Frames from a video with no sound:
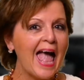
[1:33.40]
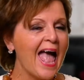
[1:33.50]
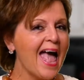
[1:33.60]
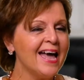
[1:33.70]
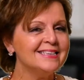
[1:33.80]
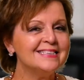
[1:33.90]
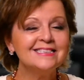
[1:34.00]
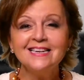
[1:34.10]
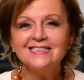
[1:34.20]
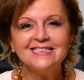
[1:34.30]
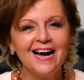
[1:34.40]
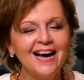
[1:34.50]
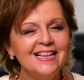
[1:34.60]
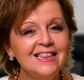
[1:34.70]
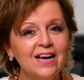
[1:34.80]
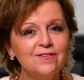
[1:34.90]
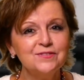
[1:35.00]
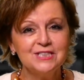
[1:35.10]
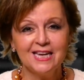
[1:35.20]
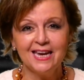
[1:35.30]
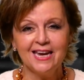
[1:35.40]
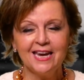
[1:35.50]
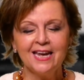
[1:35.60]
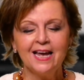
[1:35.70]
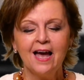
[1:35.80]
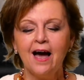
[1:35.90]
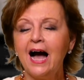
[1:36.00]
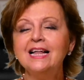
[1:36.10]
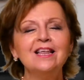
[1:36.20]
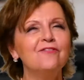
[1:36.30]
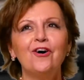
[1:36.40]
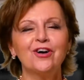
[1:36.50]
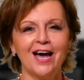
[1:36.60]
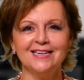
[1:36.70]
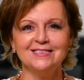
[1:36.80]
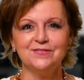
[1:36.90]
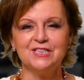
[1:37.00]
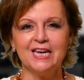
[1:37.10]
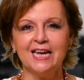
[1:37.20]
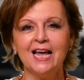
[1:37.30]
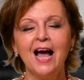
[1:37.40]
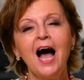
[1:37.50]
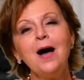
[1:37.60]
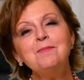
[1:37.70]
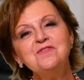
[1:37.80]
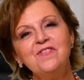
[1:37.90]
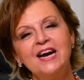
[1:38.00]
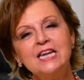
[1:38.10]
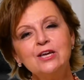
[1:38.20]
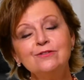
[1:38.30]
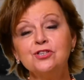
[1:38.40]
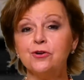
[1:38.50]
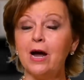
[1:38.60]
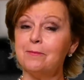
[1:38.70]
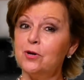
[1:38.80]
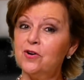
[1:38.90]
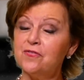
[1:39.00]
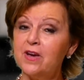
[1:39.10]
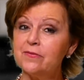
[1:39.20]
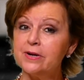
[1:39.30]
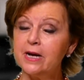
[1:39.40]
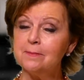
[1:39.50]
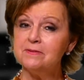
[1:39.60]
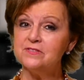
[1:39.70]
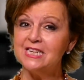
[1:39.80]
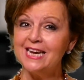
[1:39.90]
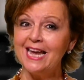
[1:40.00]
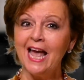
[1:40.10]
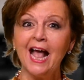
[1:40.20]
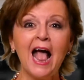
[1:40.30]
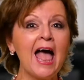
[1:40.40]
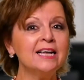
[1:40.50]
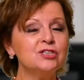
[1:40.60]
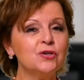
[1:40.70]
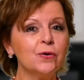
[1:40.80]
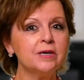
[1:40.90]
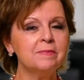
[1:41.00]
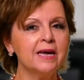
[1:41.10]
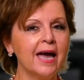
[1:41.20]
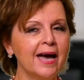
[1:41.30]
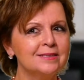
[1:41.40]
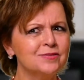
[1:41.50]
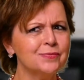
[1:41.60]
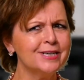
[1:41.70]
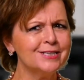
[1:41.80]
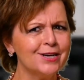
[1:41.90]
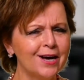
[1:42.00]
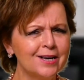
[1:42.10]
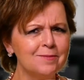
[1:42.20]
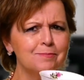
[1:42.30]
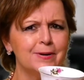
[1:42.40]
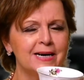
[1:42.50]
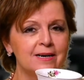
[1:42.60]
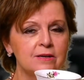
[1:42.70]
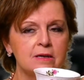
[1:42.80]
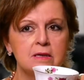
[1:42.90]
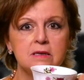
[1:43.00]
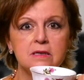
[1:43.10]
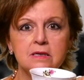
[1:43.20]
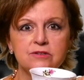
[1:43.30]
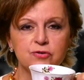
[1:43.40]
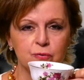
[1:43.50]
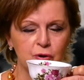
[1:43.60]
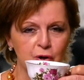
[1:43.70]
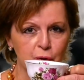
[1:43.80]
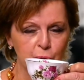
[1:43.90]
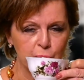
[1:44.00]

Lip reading: And since I love tea, I love all kinds of tea. I'm inviting you to grab your favorite cup of tea and join me as we talk about control.